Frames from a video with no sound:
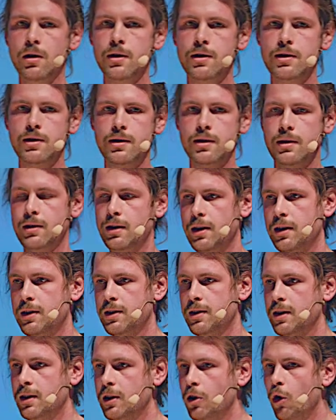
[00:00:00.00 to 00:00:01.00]
It's
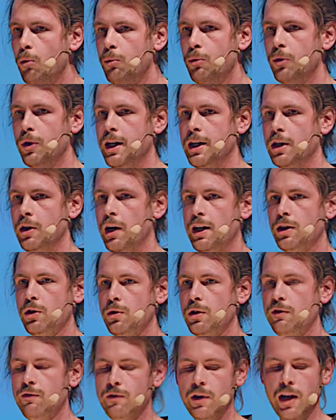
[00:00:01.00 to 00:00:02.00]
it's no-brainer. I
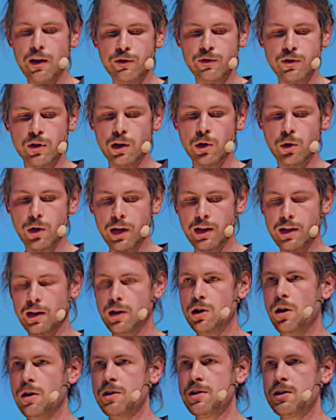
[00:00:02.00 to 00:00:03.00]
don't even have to look at the
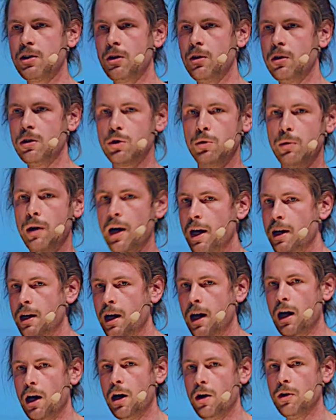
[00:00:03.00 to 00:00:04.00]
console, try it
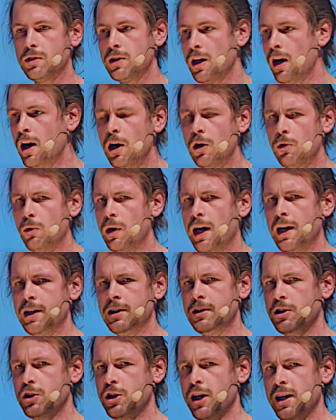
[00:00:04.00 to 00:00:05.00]
out,
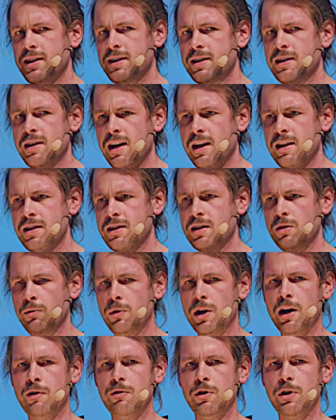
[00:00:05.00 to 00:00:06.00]
write Jest tests or
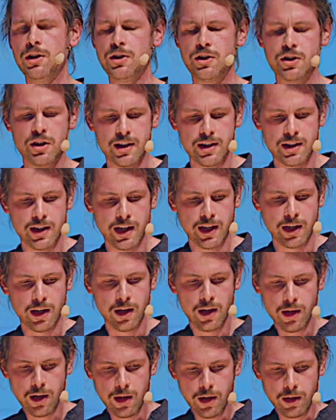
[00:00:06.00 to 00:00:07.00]
whatever. It's just like
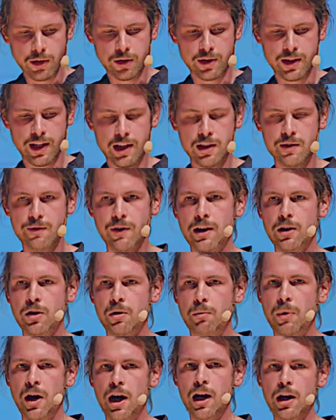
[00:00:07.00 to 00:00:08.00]
you satisfy the
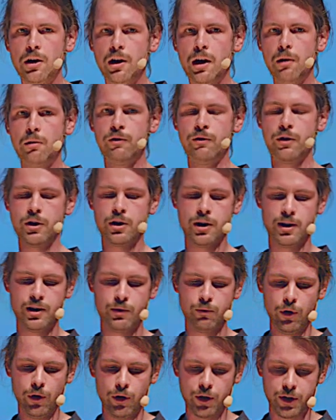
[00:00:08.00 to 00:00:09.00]
compiler and everything
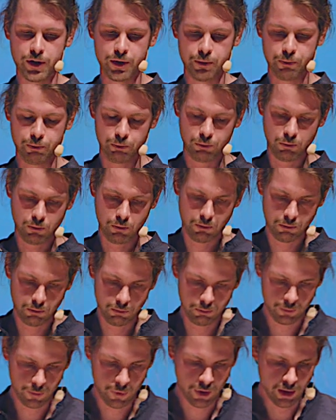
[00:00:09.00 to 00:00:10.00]
just works.
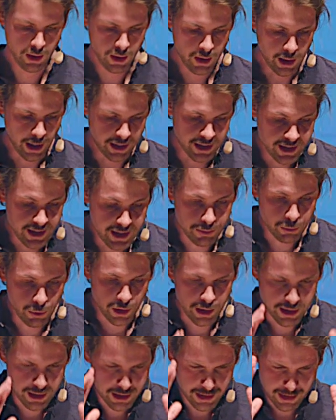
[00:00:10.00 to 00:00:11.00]
And this is
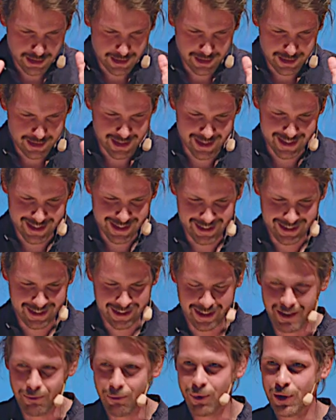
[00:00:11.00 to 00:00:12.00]
what just
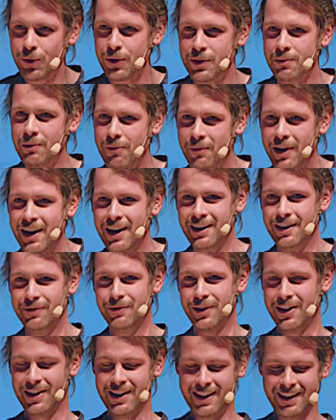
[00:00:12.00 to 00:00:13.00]
blows my mind
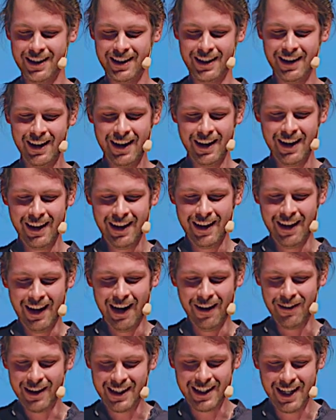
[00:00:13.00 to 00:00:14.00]
because
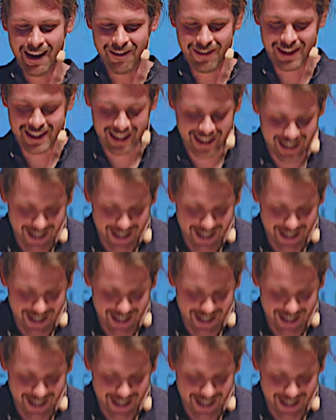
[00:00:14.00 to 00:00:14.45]
every time it's